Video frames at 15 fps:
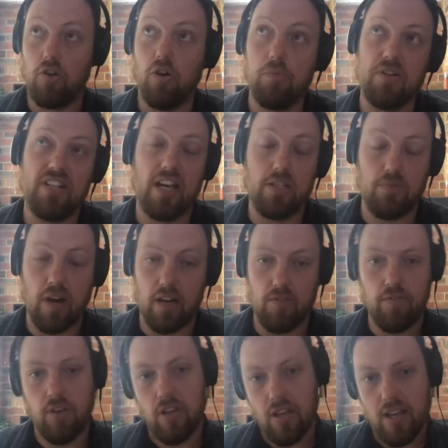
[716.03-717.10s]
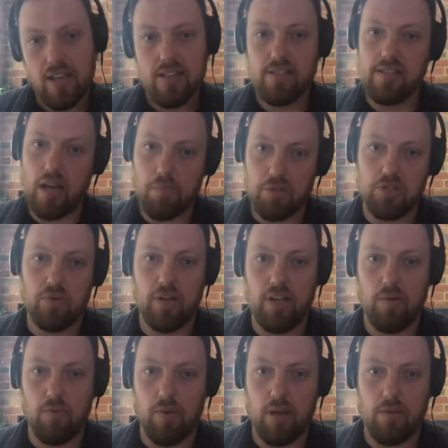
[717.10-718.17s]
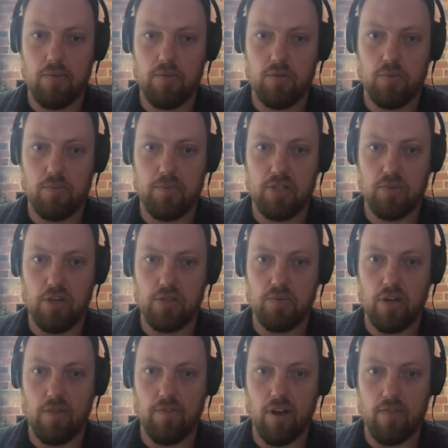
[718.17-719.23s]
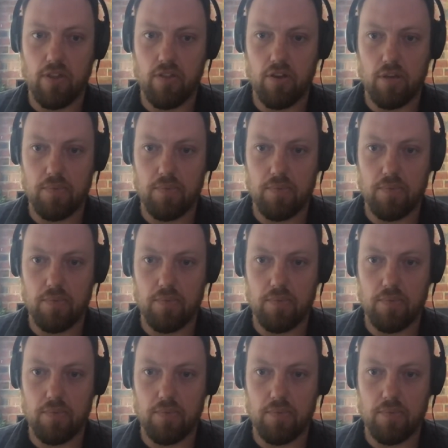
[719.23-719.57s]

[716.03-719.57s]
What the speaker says: corporate tax rate of somewhere between 25 and